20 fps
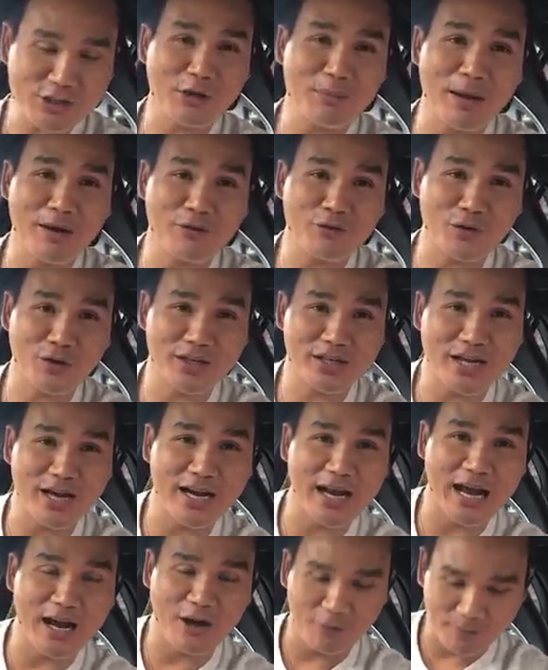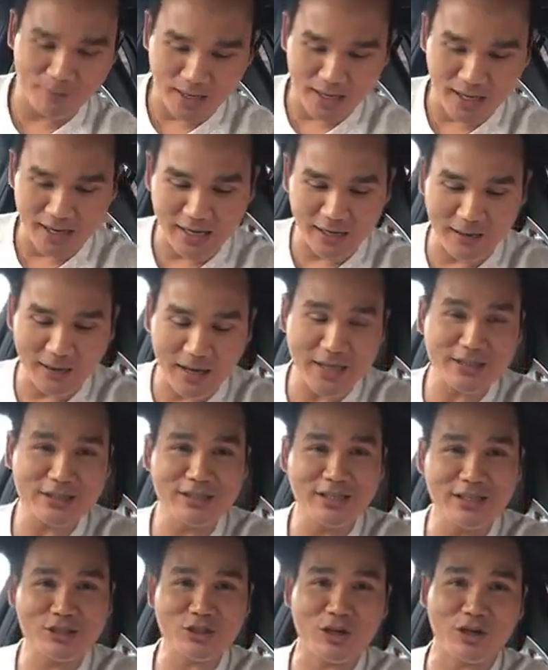Sorry about for the cutout. I
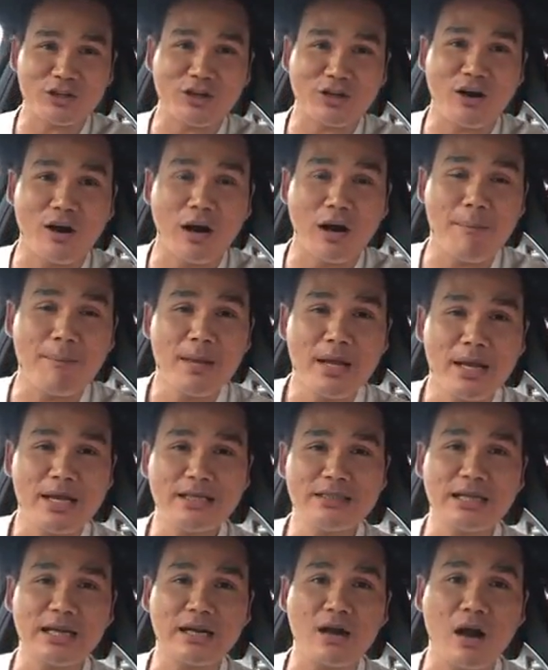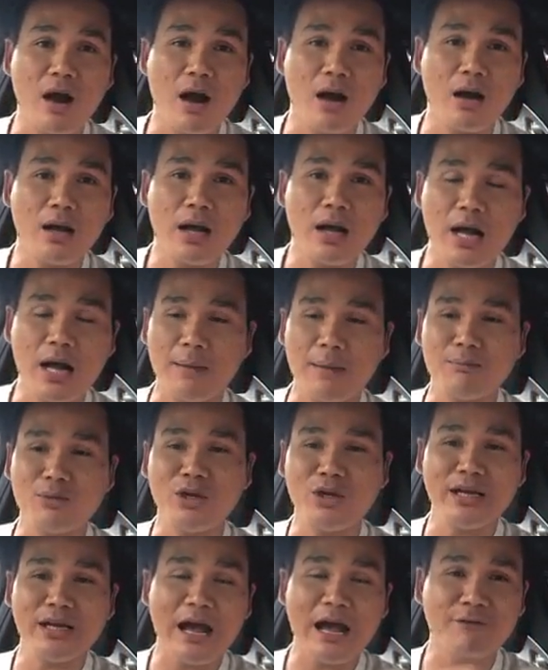just need to start the car up." He said, "Khang,
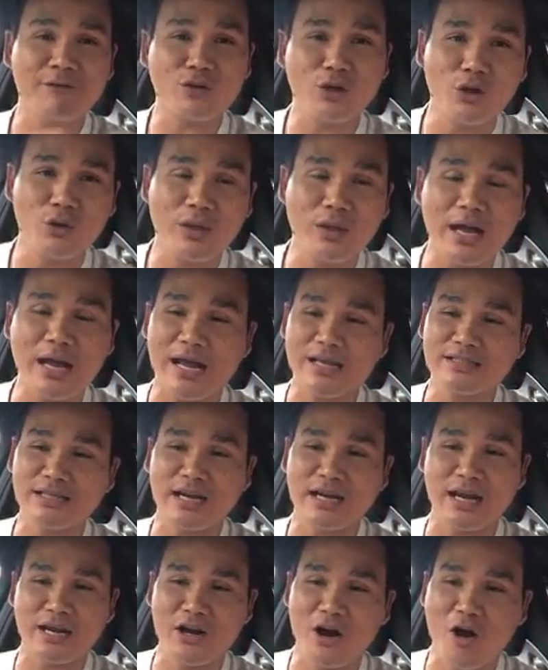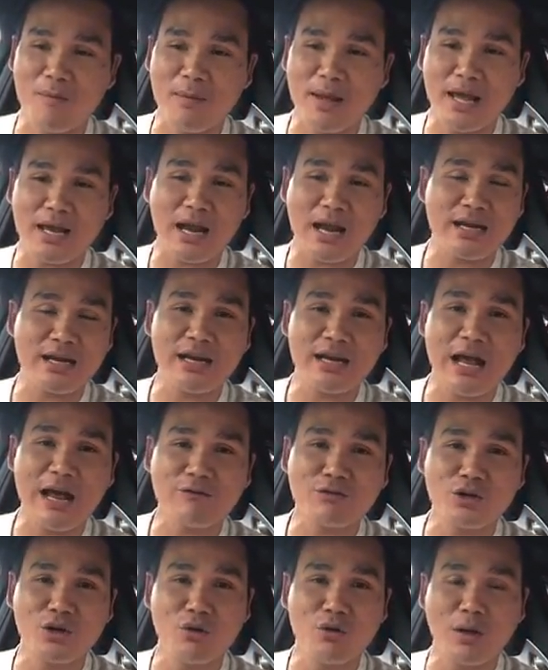you didn't have to do that." I said, "I know, man. I didn't
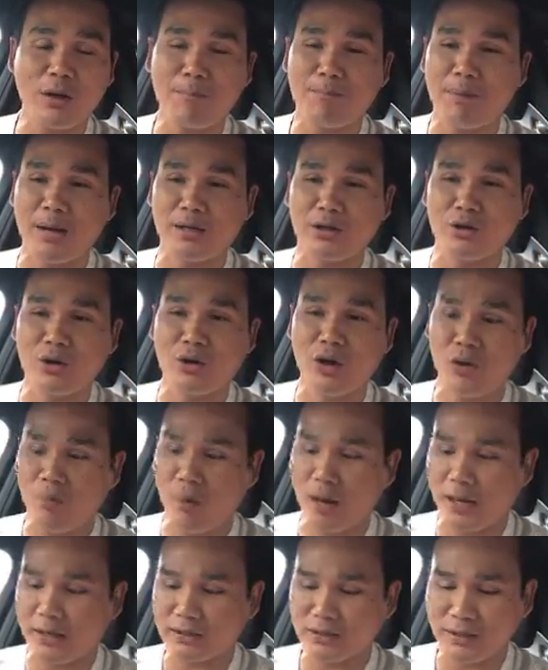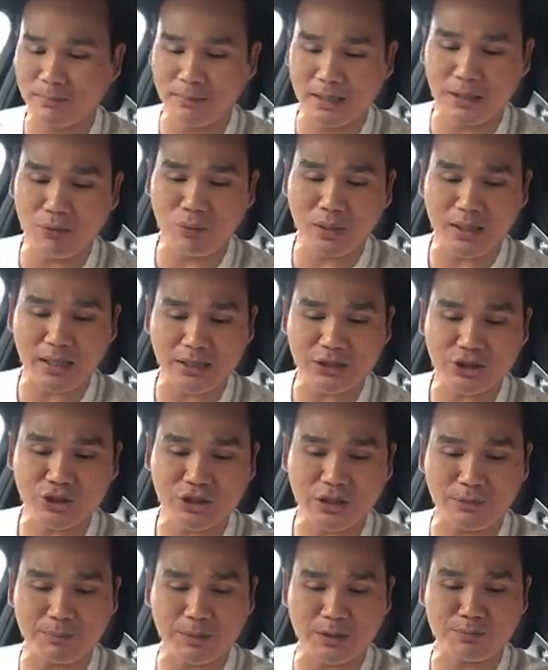have to do it. But you know what? To me,
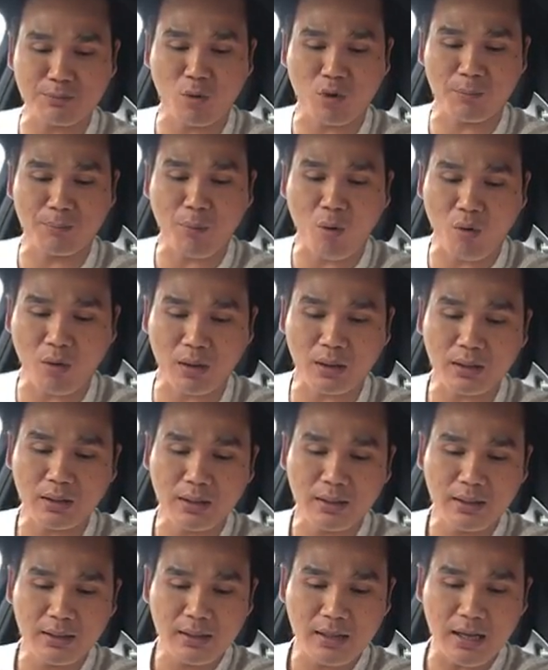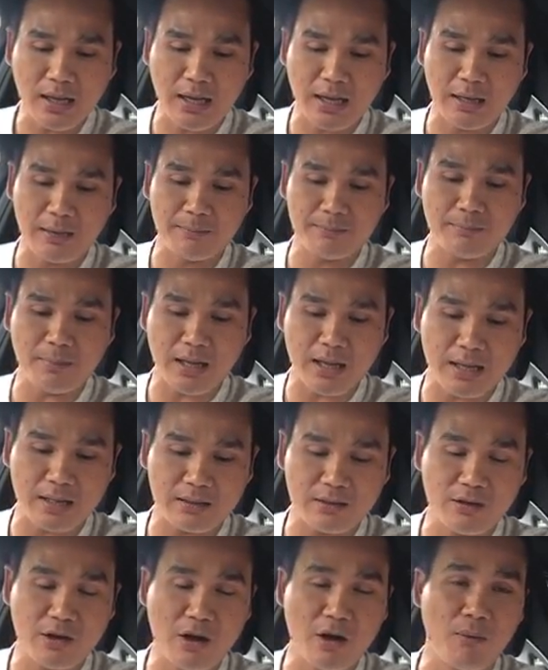relationship is more important.
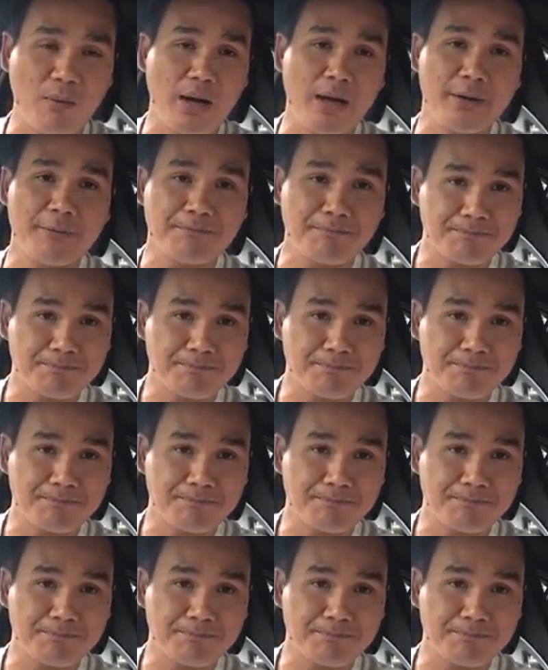And you know what?